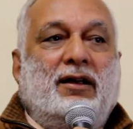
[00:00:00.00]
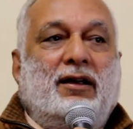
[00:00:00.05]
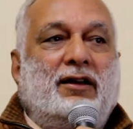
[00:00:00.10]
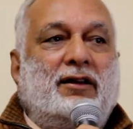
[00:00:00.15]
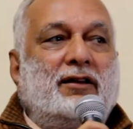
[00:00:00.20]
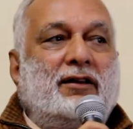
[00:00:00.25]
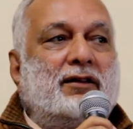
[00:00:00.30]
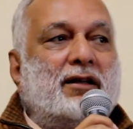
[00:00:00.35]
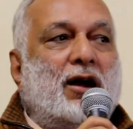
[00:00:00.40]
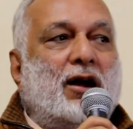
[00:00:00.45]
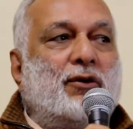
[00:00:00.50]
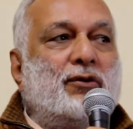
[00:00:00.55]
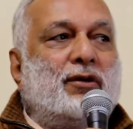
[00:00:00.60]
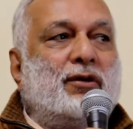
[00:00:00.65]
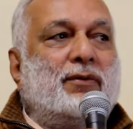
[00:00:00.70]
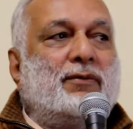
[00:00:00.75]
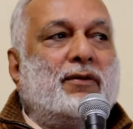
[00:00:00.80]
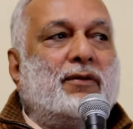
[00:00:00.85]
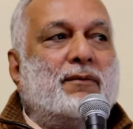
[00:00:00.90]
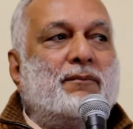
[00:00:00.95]
It is out
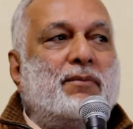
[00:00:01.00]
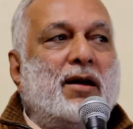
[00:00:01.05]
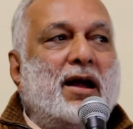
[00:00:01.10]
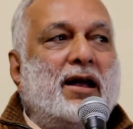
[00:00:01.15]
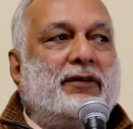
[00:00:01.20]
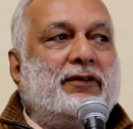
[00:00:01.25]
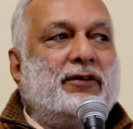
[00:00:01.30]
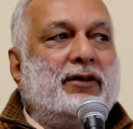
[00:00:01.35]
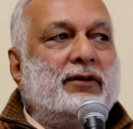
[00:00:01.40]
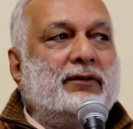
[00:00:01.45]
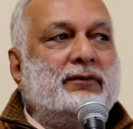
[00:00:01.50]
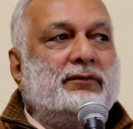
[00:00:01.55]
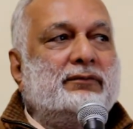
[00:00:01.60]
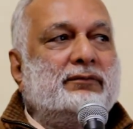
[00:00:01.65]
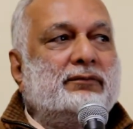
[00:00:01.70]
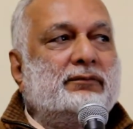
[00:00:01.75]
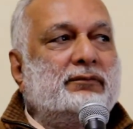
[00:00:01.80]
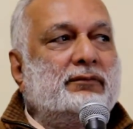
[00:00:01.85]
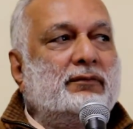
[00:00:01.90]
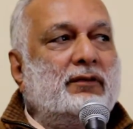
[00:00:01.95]
of compassion
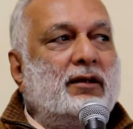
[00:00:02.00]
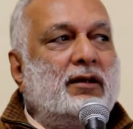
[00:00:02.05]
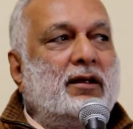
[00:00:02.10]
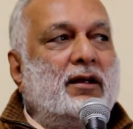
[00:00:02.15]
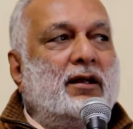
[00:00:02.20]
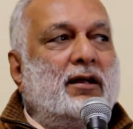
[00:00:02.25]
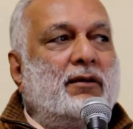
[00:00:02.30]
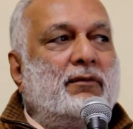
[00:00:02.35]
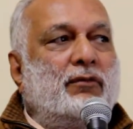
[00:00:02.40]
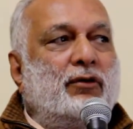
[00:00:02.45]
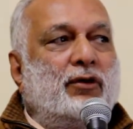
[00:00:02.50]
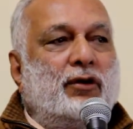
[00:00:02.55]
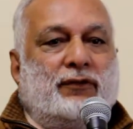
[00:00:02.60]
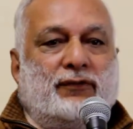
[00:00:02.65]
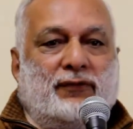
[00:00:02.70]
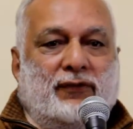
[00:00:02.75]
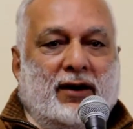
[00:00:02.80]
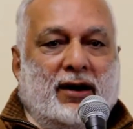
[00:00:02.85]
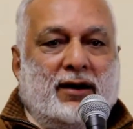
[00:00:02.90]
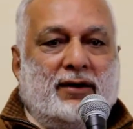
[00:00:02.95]
to
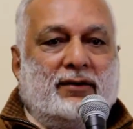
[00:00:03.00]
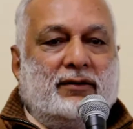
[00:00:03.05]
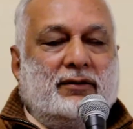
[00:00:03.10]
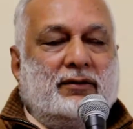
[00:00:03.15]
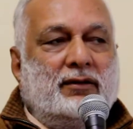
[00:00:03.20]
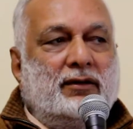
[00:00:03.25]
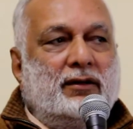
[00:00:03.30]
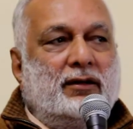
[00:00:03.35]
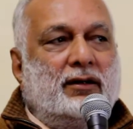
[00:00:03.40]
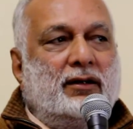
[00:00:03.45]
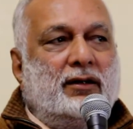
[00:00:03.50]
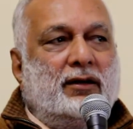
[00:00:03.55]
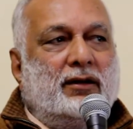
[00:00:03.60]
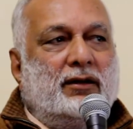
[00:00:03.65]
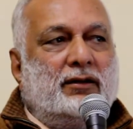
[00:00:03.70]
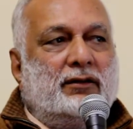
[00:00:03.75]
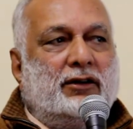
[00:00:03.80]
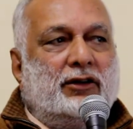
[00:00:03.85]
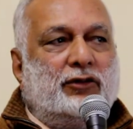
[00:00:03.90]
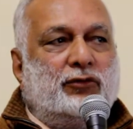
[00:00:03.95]
his friend.
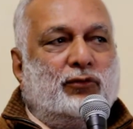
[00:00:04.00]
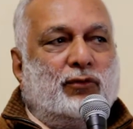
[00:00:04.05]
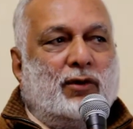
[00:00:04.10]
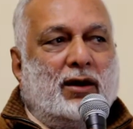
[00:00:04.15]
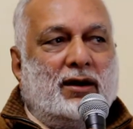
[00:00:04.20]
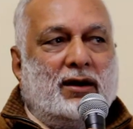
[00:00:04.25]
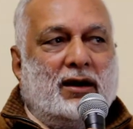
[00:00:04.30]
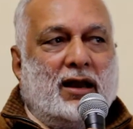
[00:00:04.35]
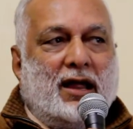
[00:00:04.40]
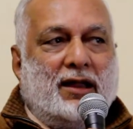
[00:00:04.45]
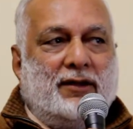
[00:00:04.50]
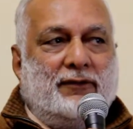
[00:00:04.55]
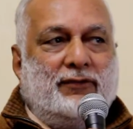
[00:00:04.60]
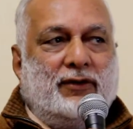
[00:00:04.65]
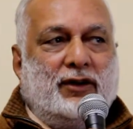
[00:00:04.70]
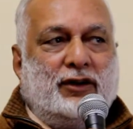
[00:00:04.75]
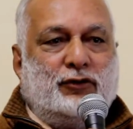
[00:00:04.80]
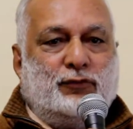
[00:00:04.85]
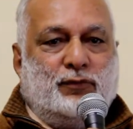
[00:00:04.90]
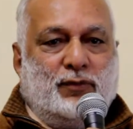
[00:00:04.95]
This one
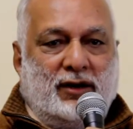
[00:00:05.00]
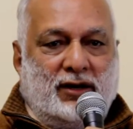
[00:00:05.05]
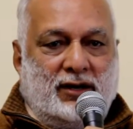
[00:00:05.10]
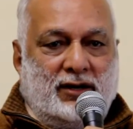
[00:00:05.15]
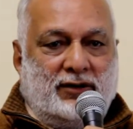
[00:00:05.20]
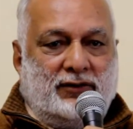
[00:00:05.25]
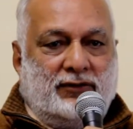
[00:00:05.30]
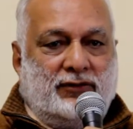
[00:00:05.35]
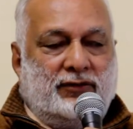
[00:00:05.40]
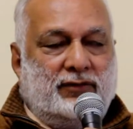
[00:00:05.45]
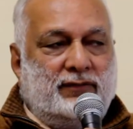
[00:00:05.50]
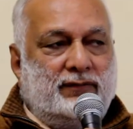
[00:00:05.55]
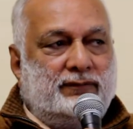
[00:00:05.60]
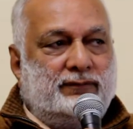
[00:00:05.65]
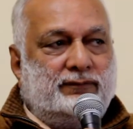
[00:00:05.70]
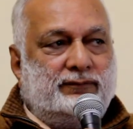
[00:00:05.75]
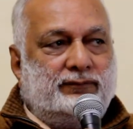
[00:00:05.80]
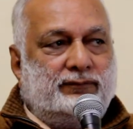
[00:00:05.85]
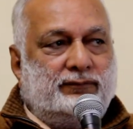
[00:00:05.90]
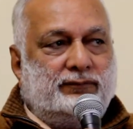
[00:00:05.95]
life experience
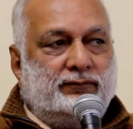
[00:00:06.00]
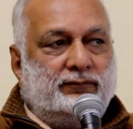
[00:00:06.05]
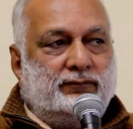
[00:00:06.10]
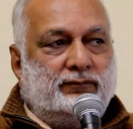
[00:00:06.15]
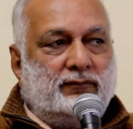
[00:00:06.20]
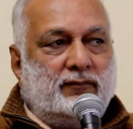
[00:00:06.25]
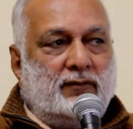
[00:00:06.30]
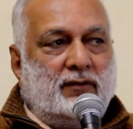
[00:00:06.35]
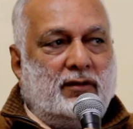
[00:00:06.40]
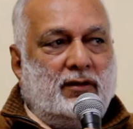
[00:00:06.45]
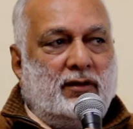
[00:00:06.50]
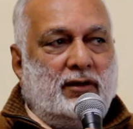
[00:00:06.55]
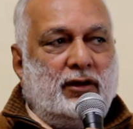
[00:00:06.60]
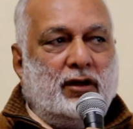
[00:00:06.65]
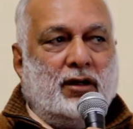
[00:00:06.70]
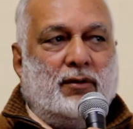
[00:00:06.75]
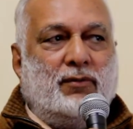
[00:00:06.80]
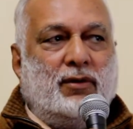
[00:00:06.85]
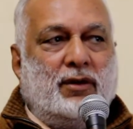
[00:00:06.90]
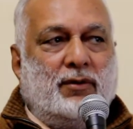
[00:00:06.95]

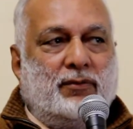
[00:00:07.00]
we have